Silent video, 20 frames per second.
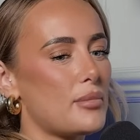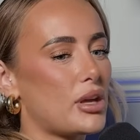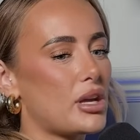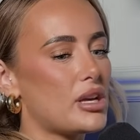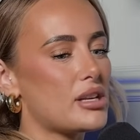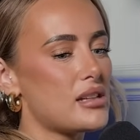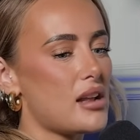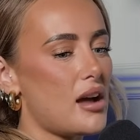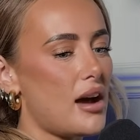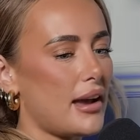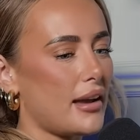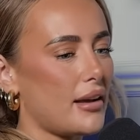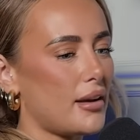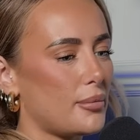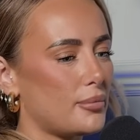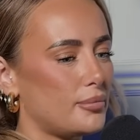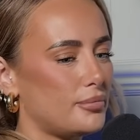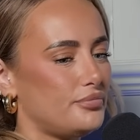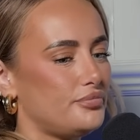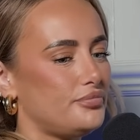Because like
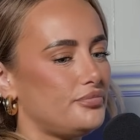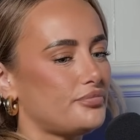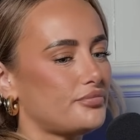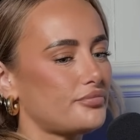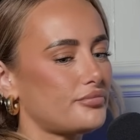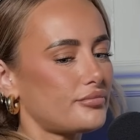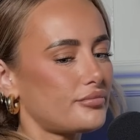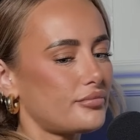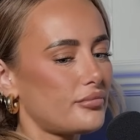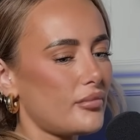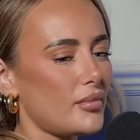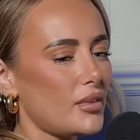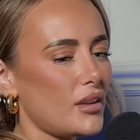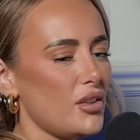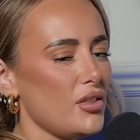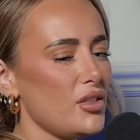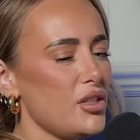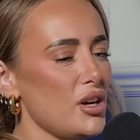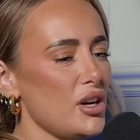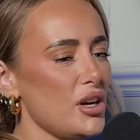
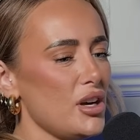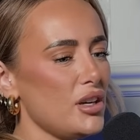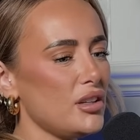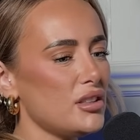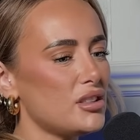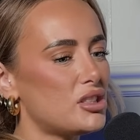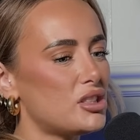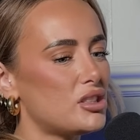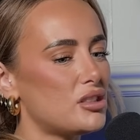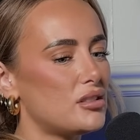the